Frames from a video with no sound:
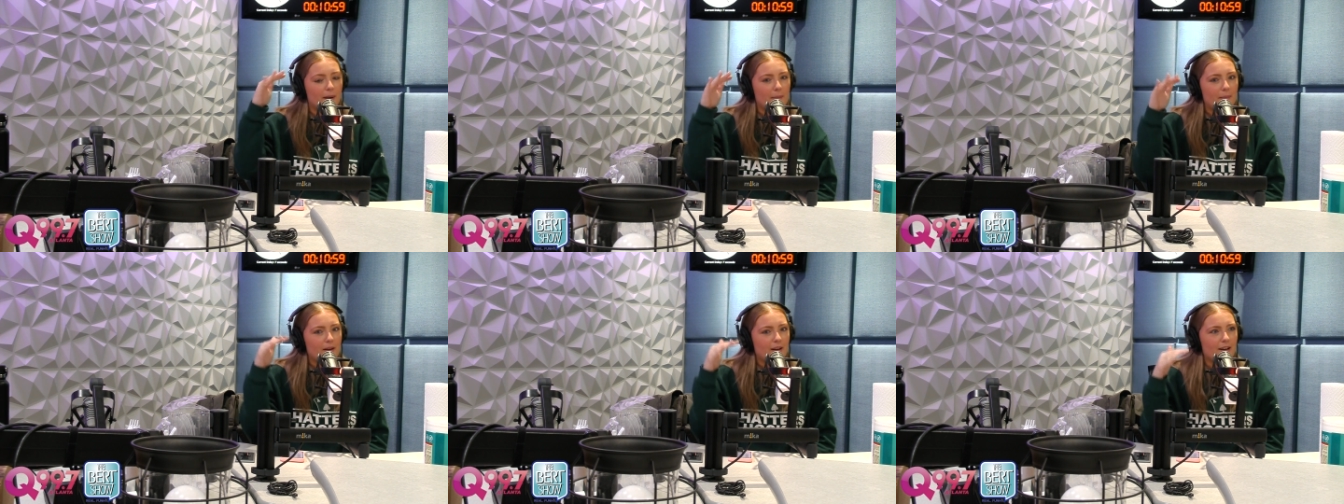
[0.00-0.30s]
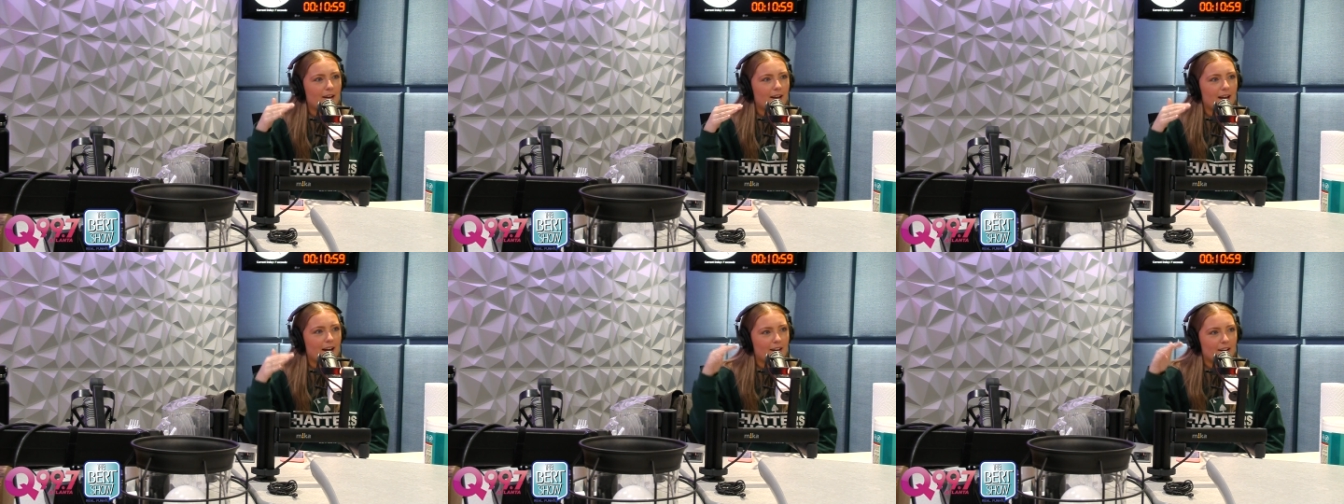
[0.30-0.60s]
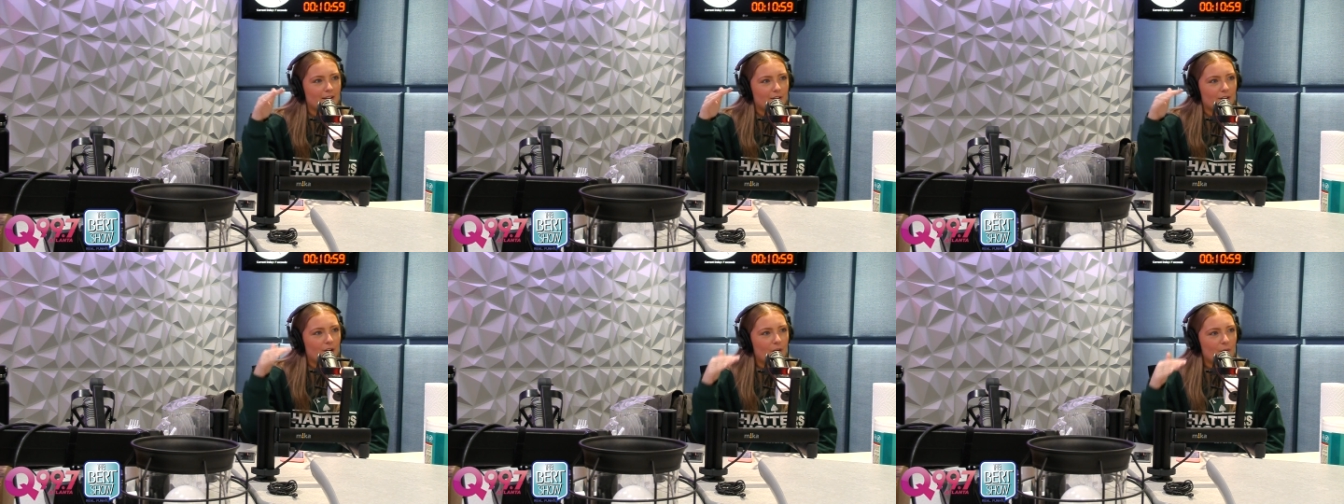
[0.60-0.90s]
I'm gonna kind
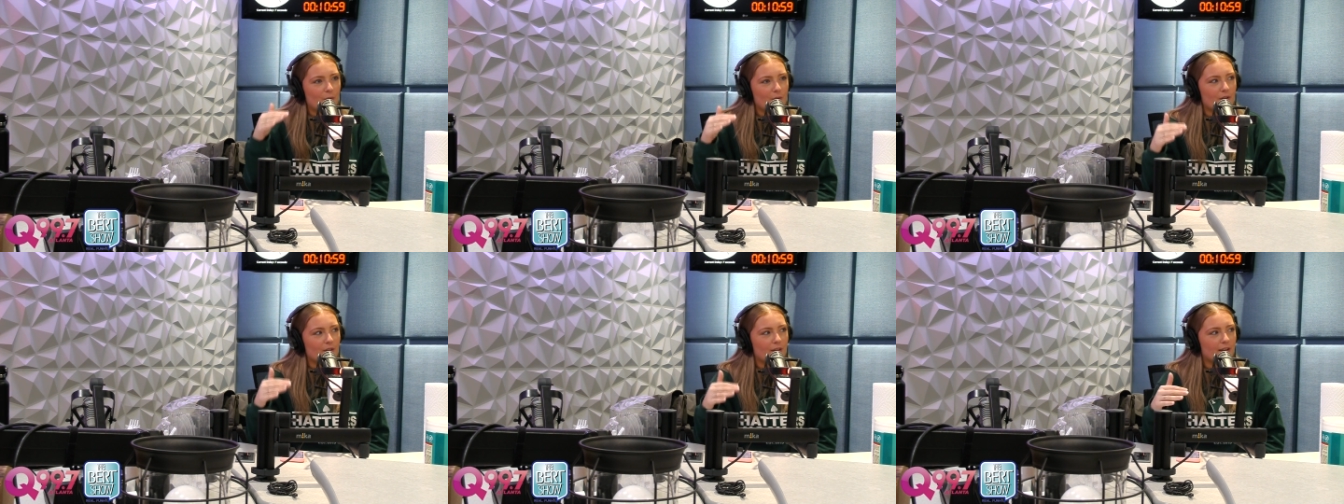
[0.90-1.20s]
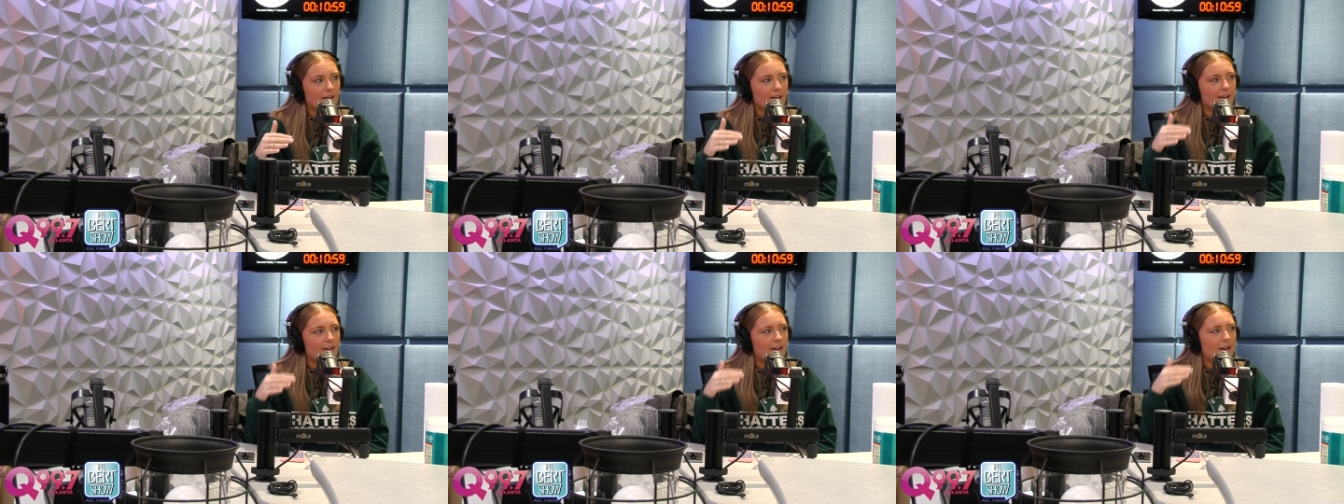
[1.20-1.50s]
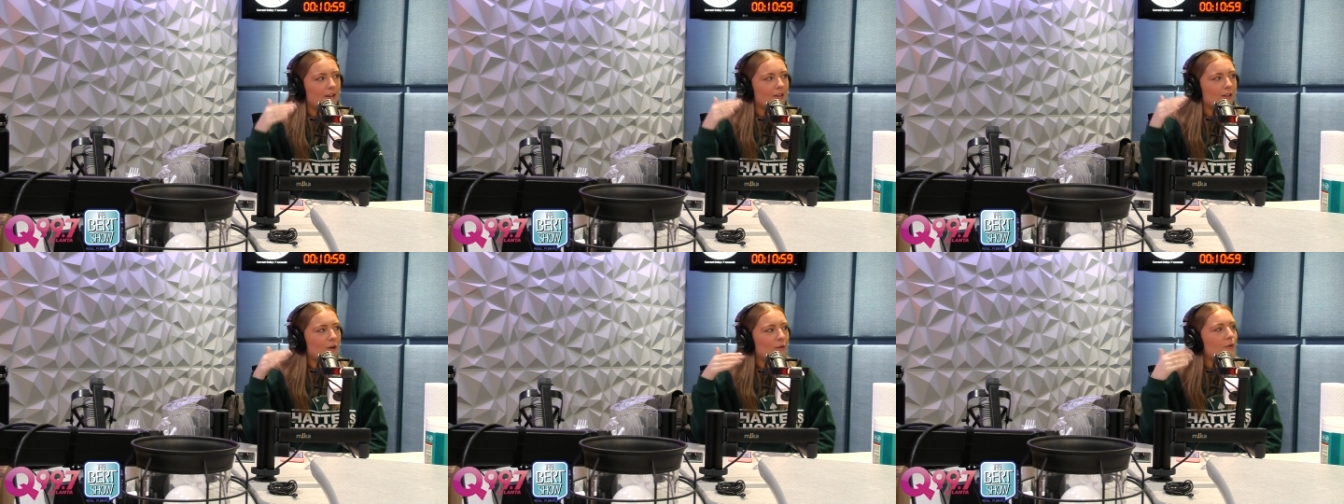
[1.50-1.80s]
of lower the
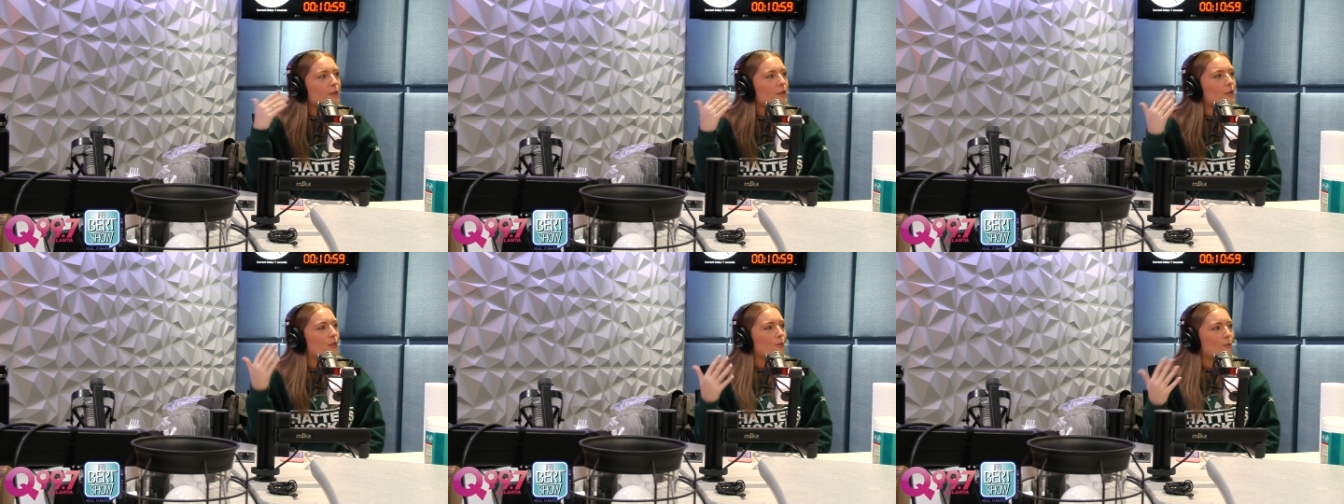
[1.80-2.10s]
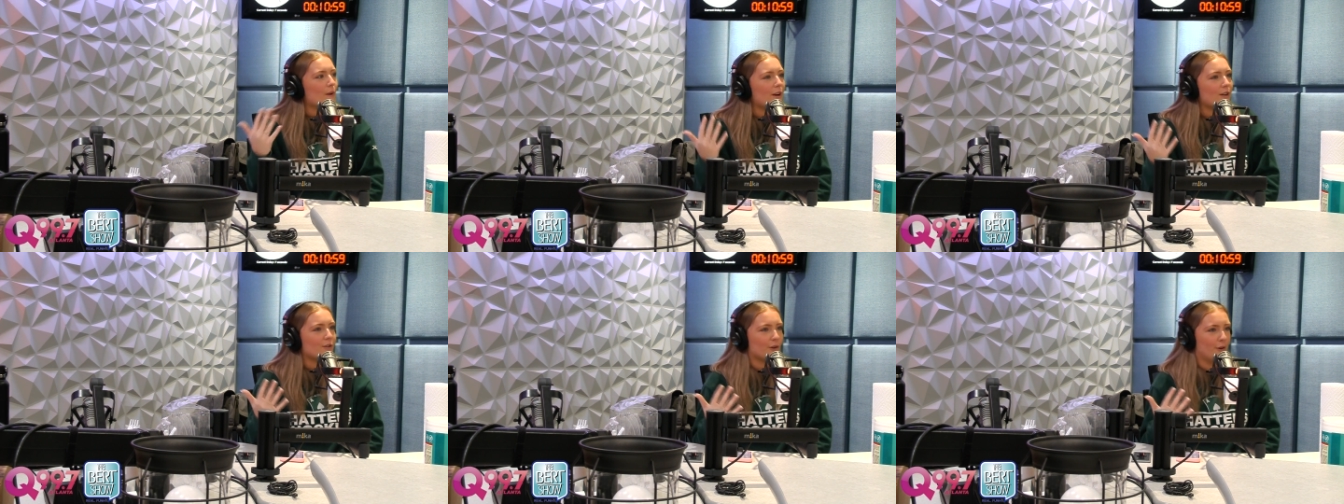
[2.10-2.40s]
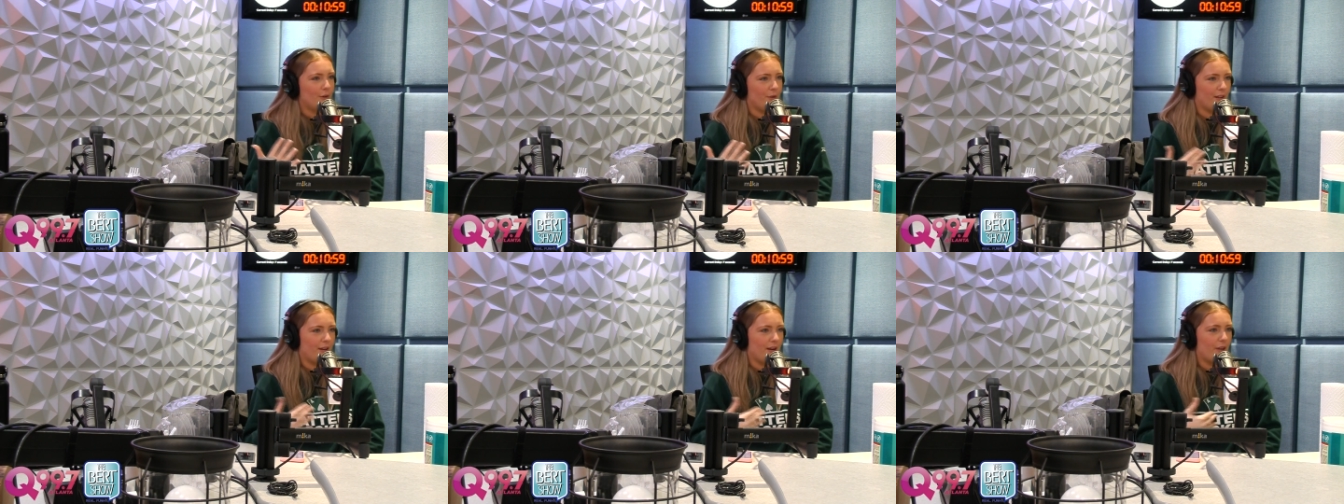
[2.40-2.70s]
lower the
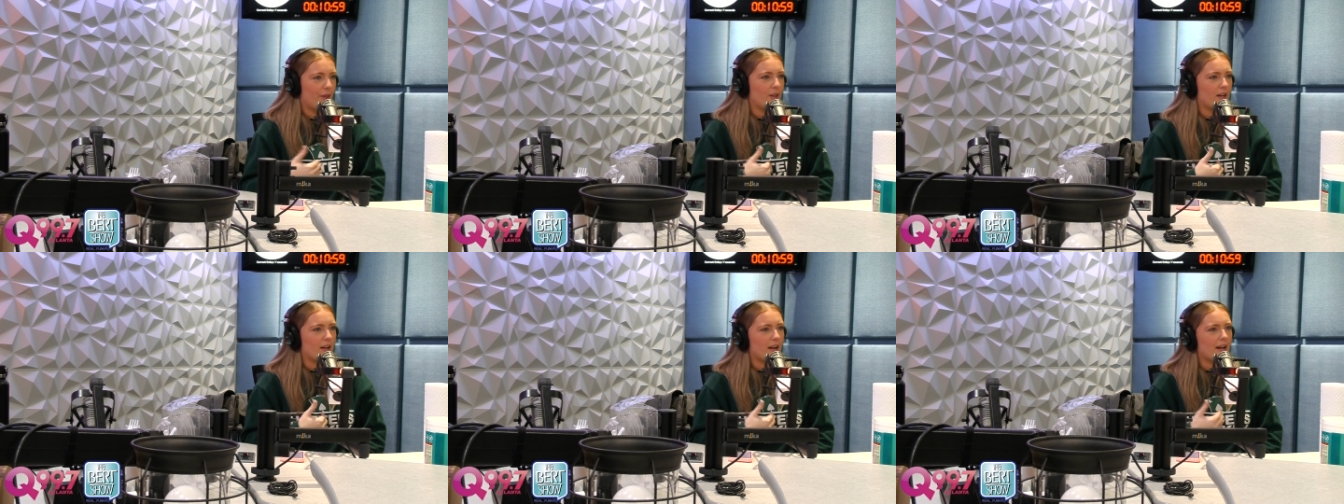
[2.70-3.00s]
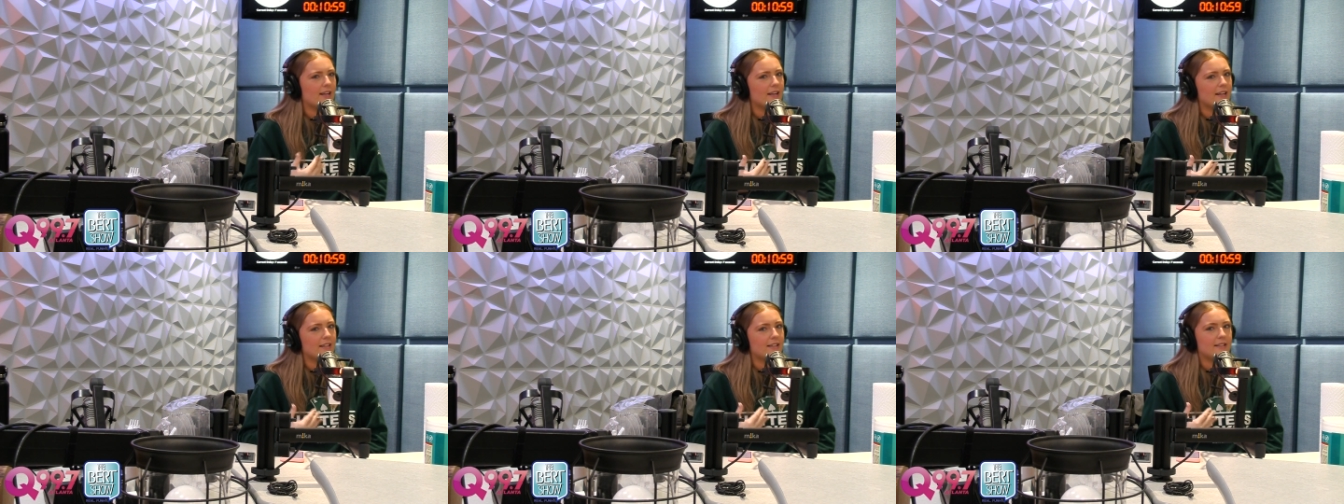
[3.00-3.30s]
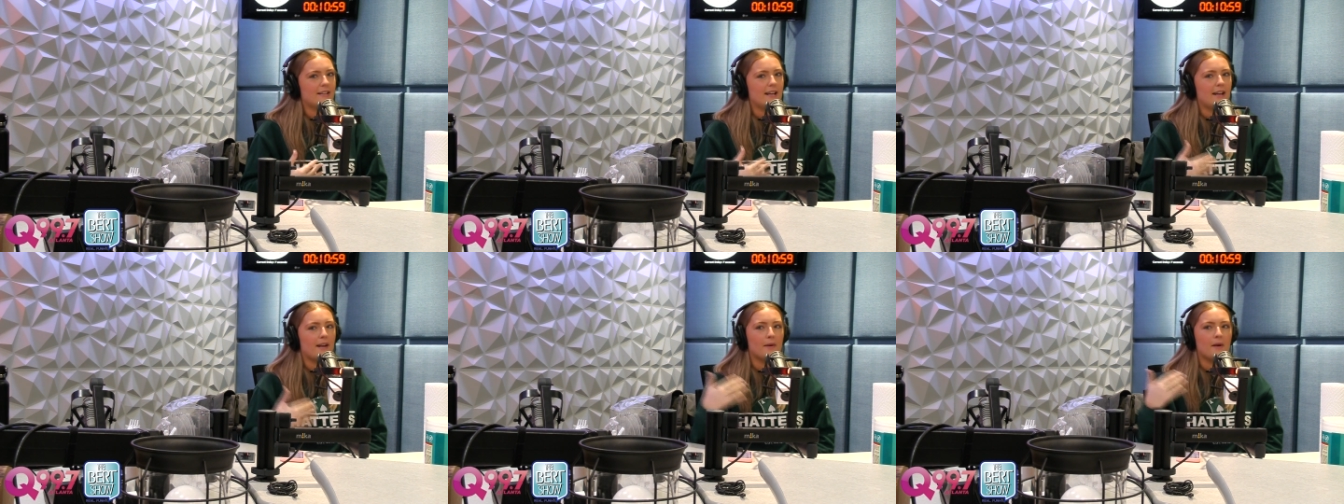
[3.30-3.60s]
threshold that I think I need to
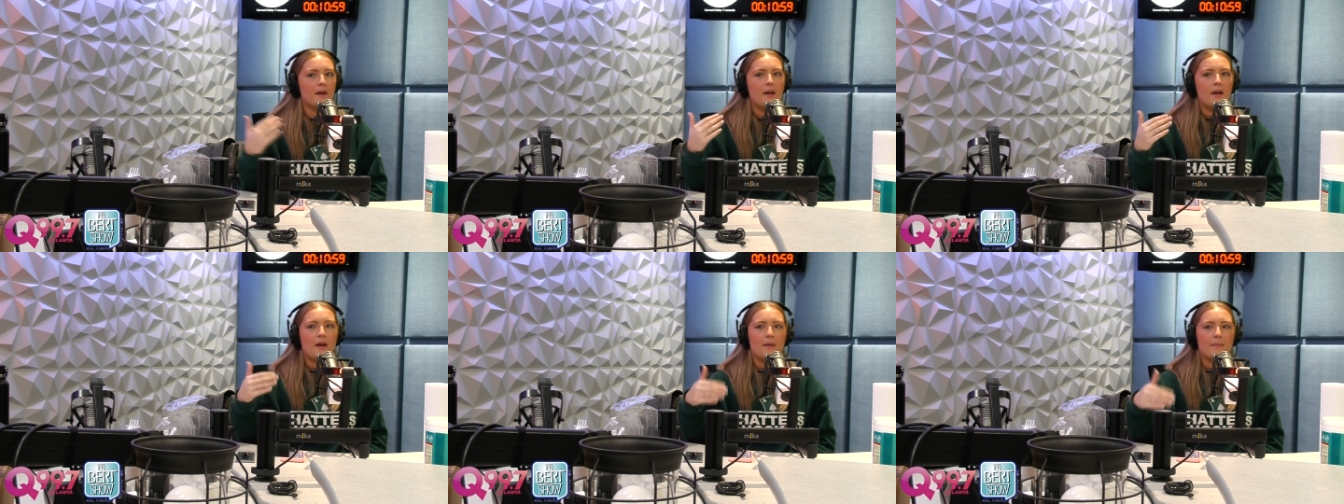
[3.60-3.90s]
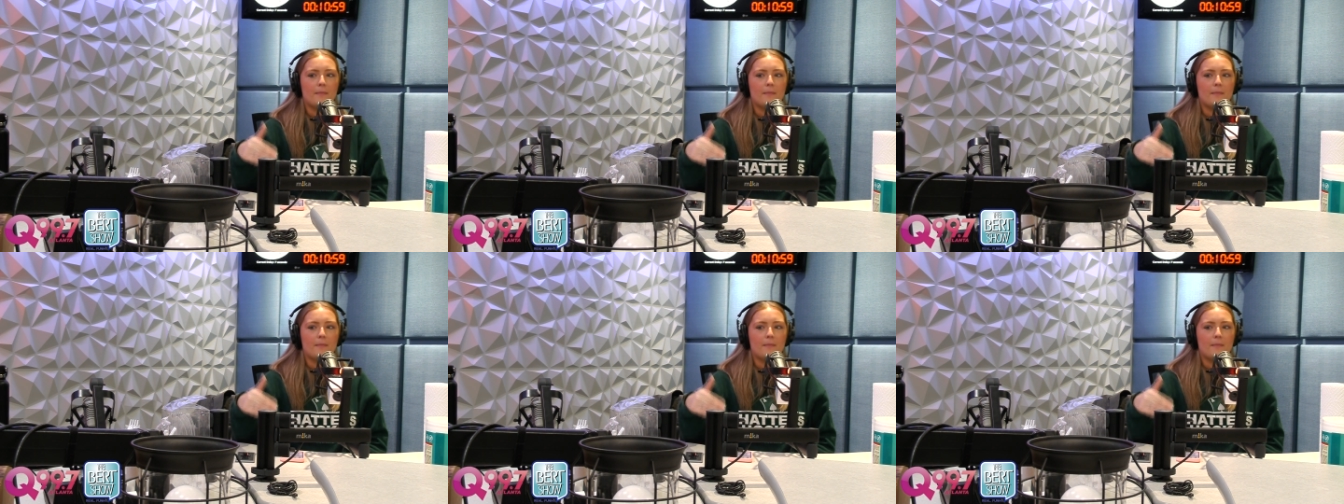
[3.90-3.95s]
date. Hmm.